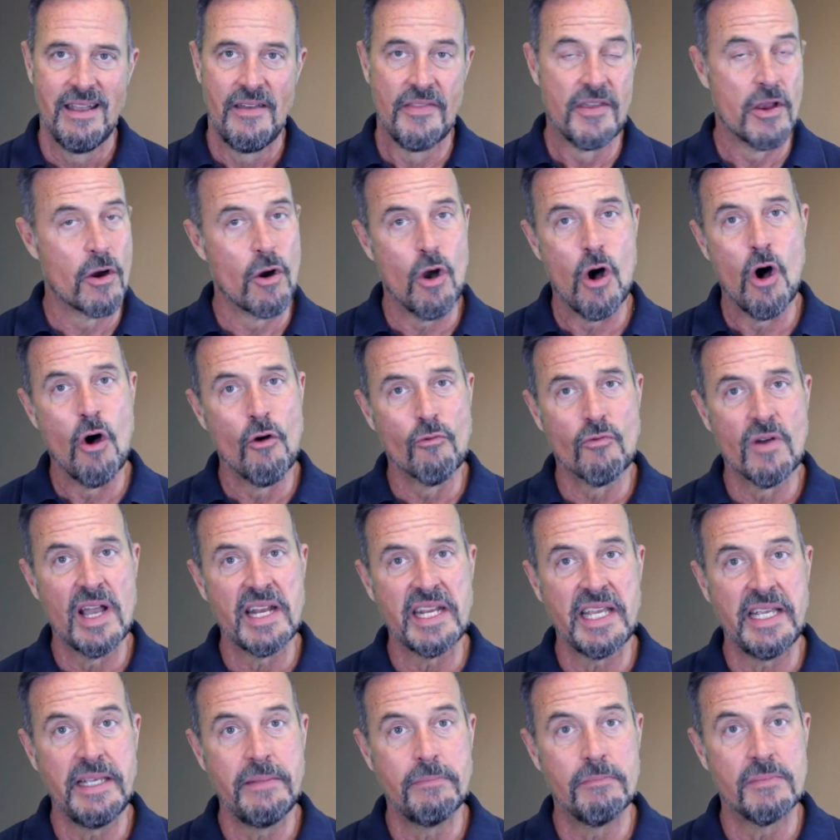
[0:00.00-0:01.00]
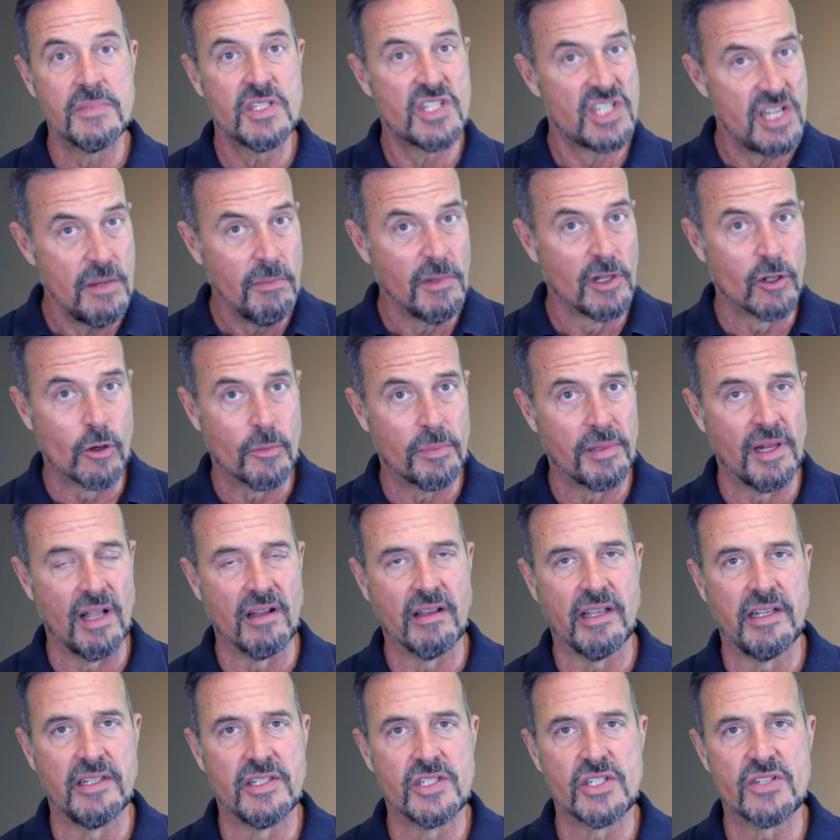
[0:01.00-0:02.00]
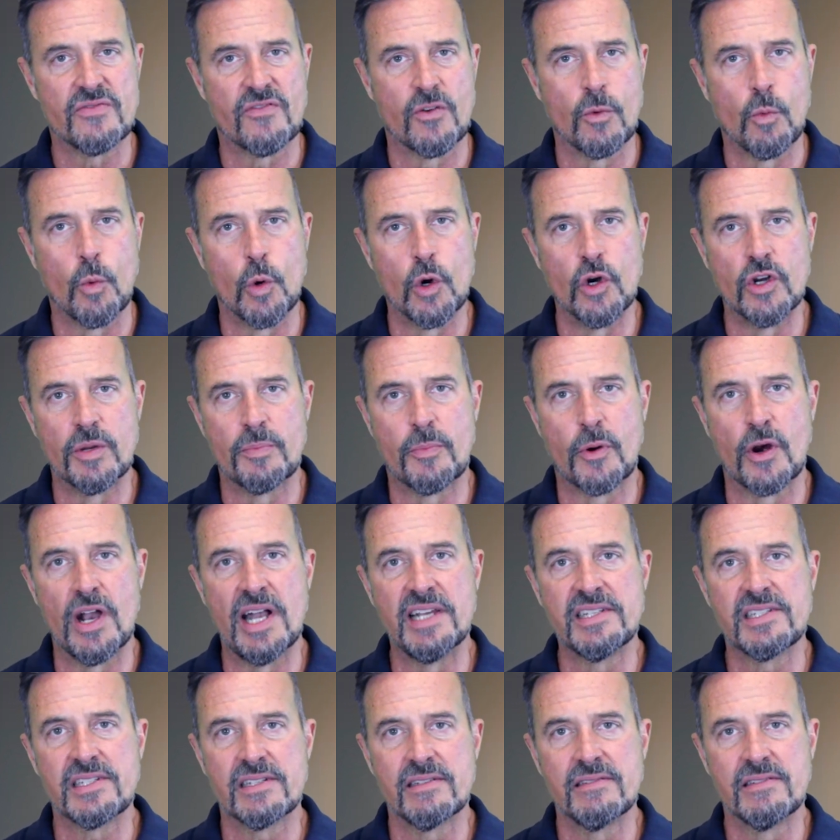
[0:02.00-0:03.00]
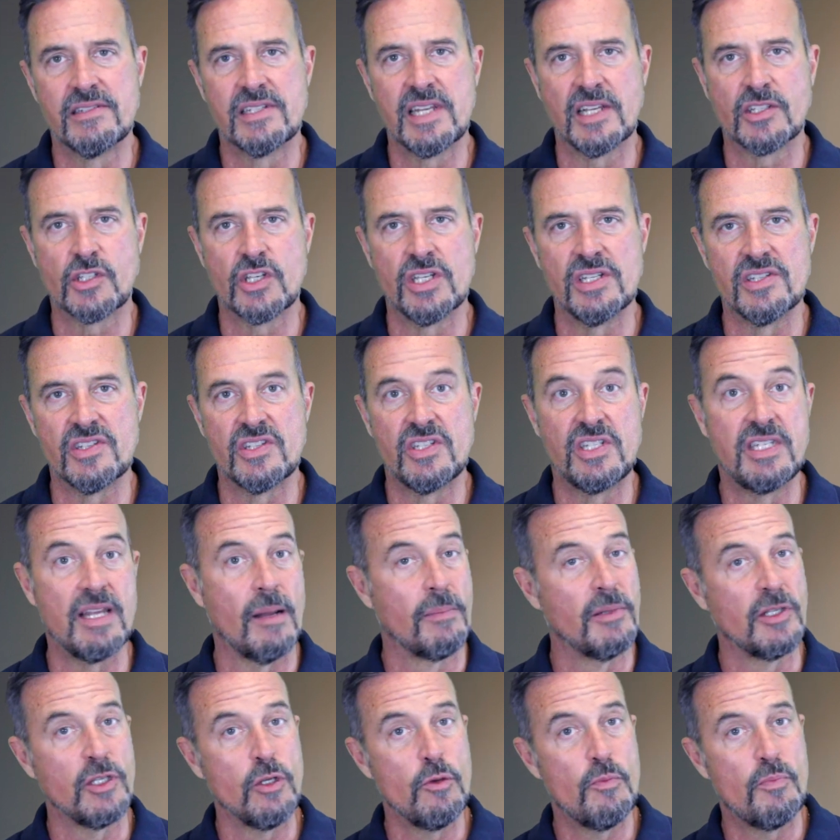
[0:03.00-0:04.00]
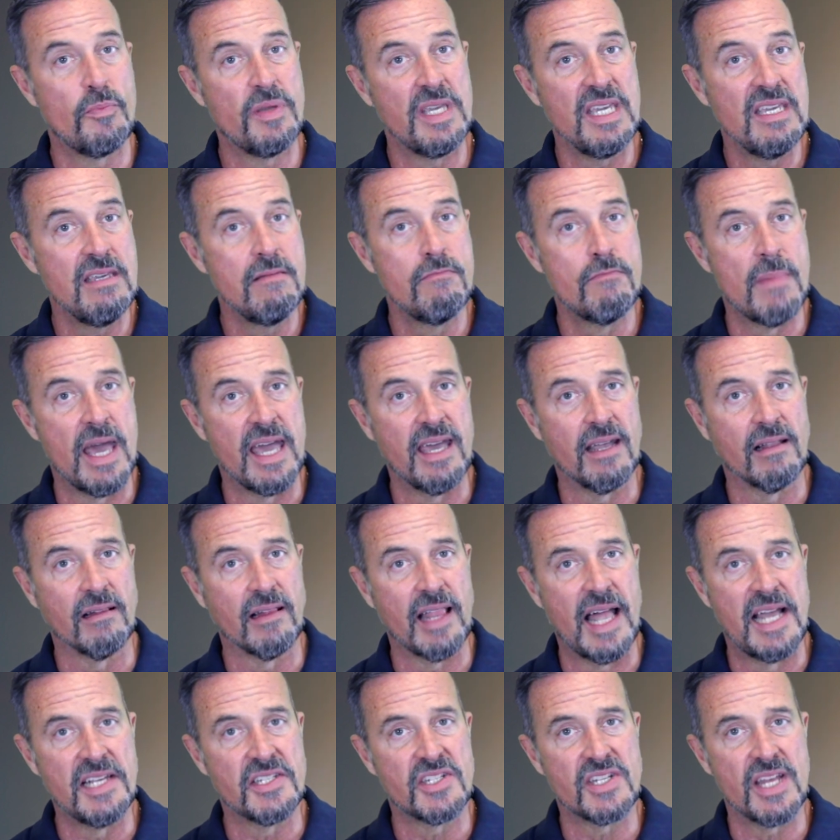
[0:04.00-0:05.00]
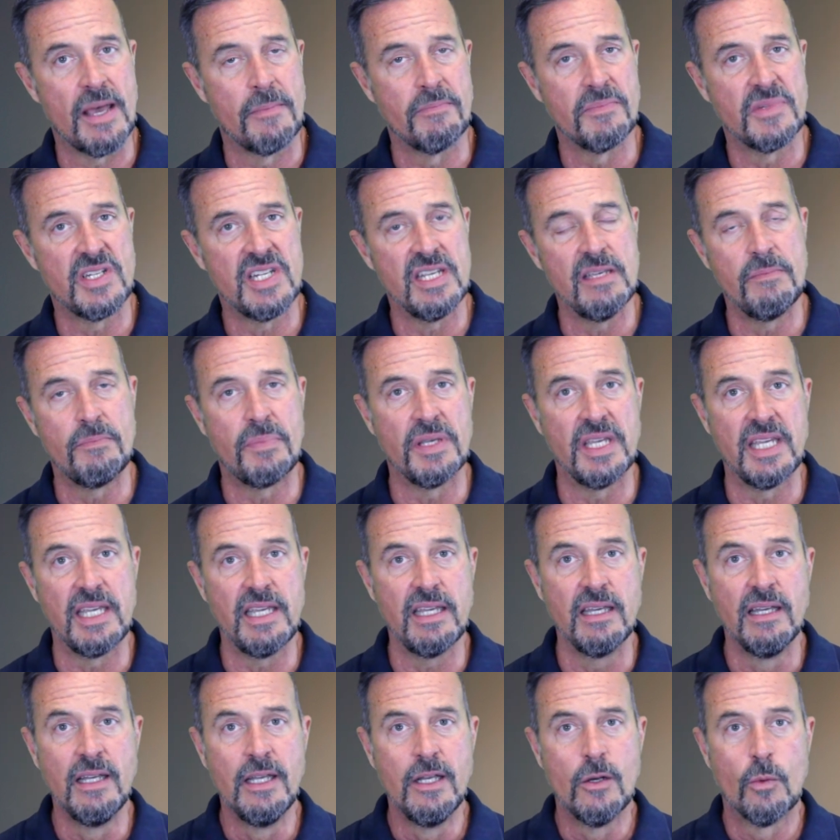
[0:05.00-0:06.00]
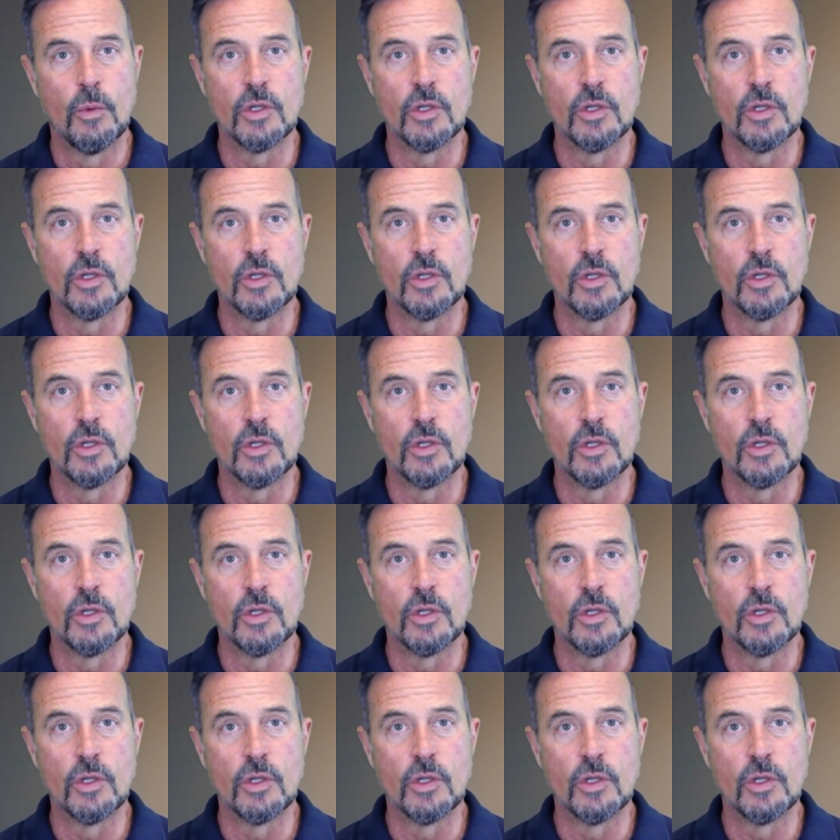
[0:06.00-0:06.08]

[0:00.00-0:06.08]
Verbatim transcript: There are already similar plugins for WordPress, such as WP-Mail SMTP,